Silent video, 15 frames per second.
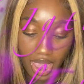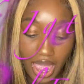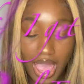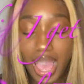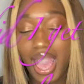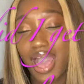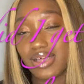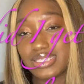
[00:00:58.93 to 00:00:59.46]

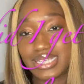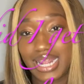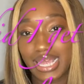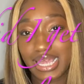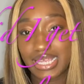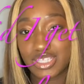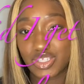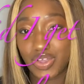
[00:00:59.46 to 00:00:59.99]
How did I
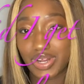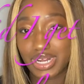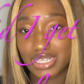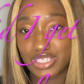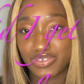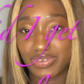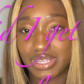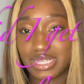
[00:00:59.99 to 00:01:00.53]
get started
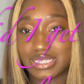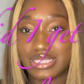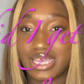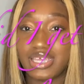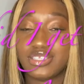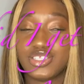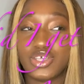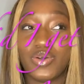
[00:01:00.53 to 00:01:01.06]
into real
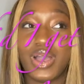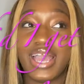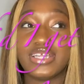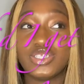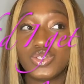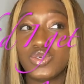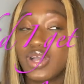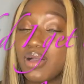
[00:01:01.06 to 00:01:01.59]
estate? So I
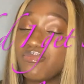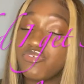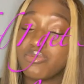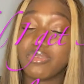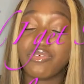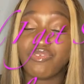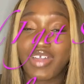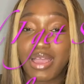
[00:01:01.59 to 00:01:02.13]
do come from a
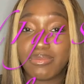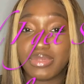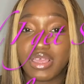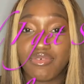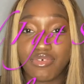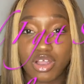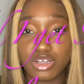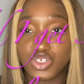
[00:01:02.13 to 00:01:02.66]
family of
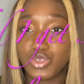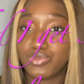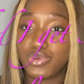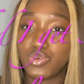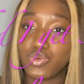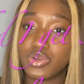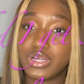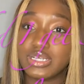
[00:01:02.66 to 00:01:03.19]

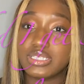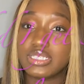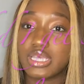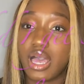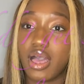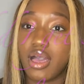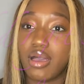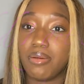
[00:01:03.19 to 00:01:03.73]
entrepreneurs.
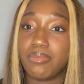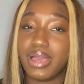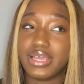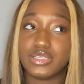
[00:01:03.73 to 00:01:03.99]
I